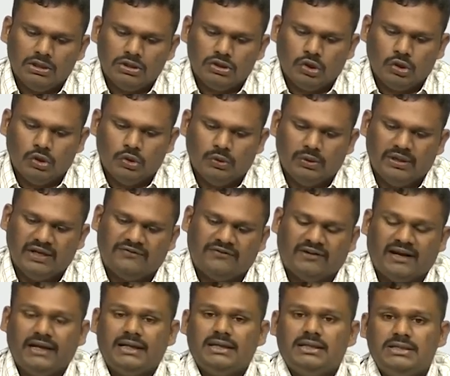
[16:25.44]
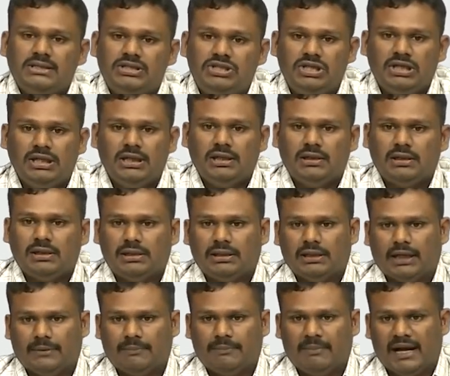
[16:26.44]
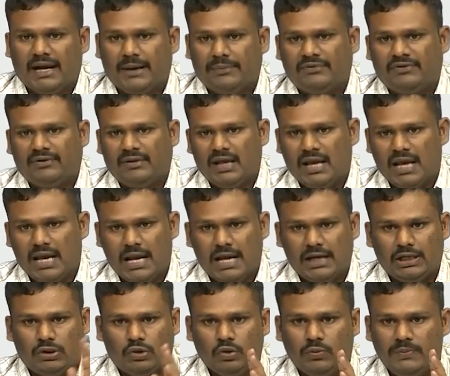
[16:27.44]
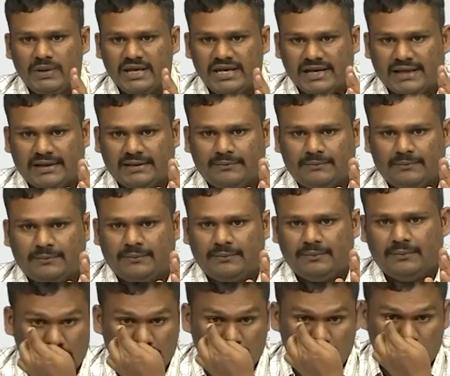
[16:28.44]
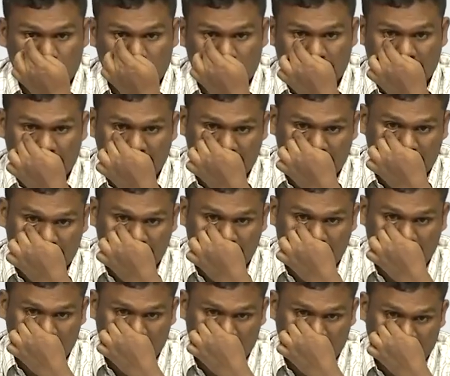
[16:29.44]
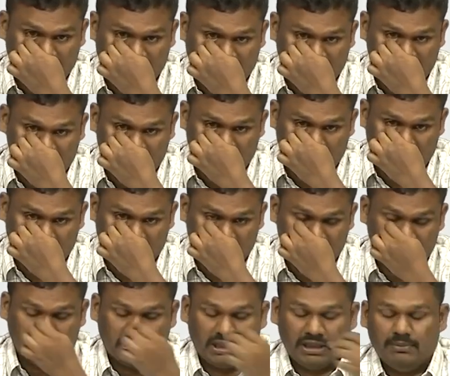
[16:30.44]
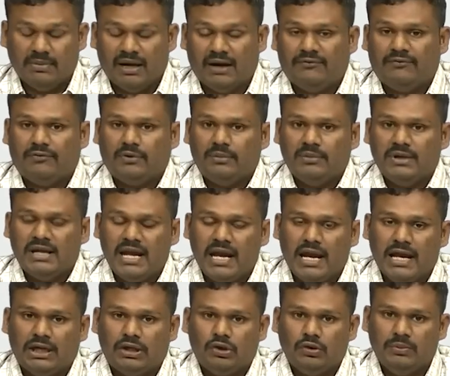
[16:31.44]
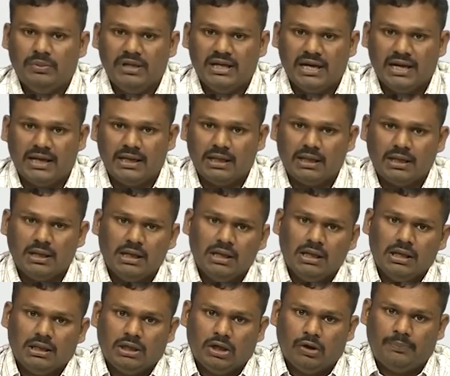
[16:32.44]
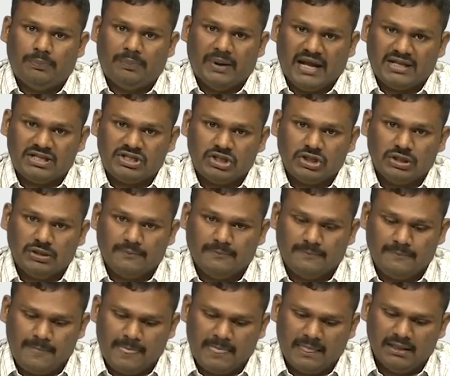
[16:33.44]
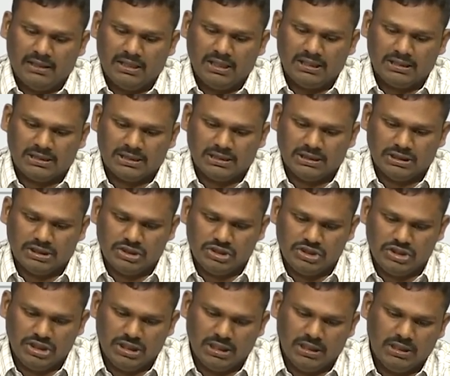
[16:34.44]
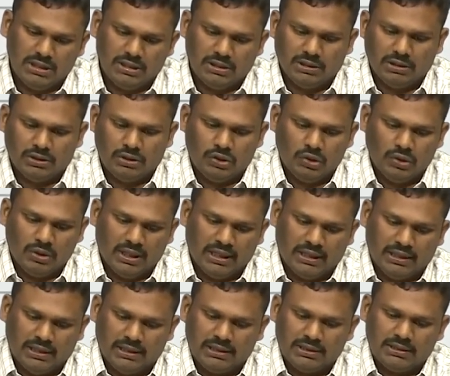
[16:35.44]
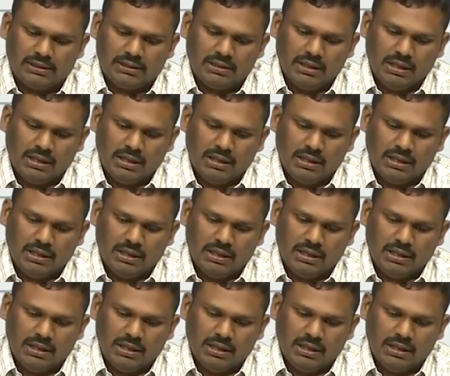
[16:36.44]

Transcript: So, you define G that maps Ai to Bi. So, since G defines a bijective map from Ai to Bi, now patching this G together